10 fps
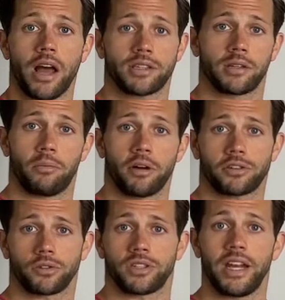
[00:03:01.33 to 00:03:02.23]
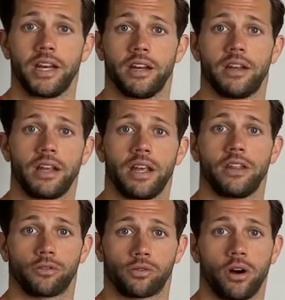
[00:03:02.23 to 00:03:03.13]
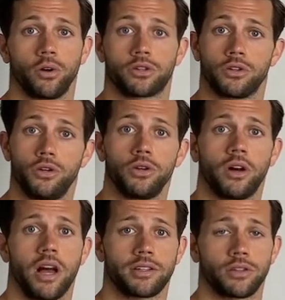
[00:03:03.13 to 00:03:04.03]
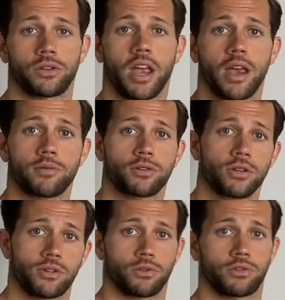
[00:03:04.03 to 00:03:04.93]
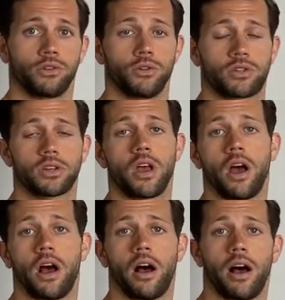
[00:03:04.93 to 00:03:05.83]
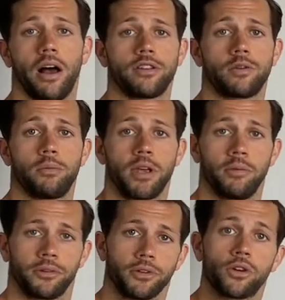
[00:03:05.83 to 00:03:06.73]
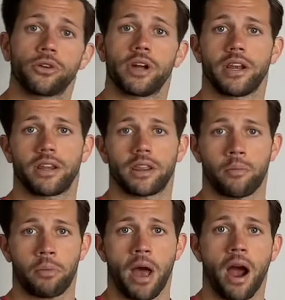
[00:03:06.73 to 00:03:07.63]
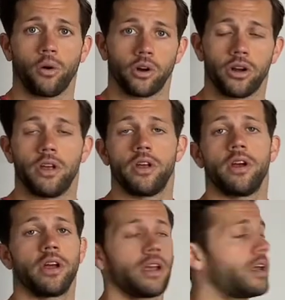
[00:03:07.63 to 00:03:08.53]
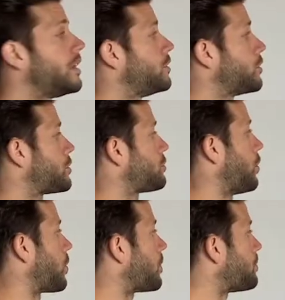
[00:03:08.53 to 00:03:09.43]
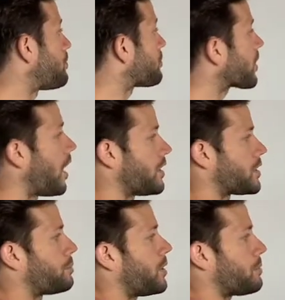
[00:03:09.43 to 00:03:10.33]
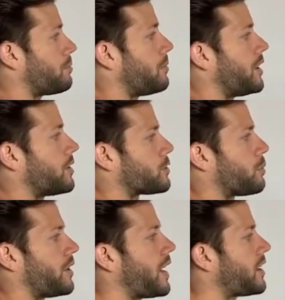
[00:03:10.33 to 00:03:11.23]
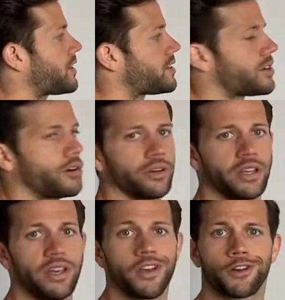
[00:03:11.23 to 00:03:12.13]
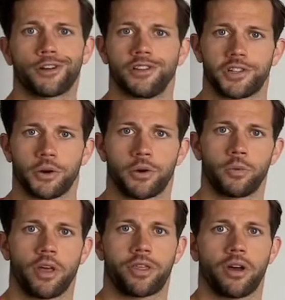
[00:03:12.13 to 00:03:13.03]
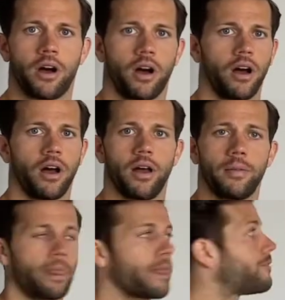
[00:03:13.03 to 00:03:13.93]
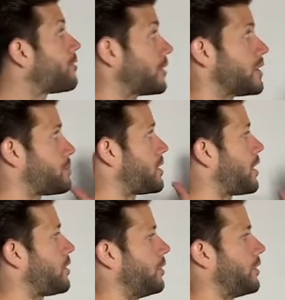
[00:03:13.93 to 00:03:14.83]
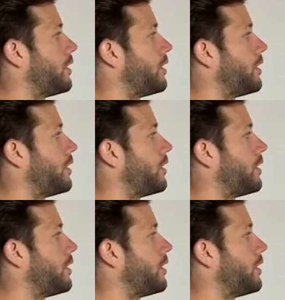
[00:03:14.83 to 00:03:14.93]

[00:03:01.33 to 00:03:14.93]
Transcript: the muscles needed in the row. So utilizing those hamstrings, those glutes, to be able to create the power in your stroke. Split meters we're not necessarily concerned with for this particular